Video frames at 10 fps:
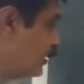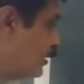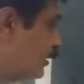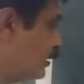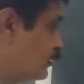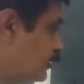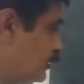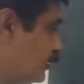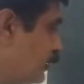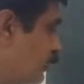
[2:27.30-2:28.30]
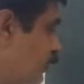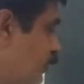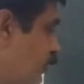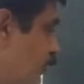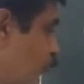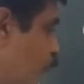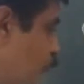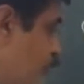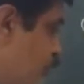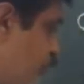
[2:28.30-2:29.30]
in the
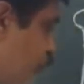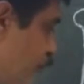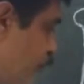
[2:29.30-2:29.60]
pollen tube,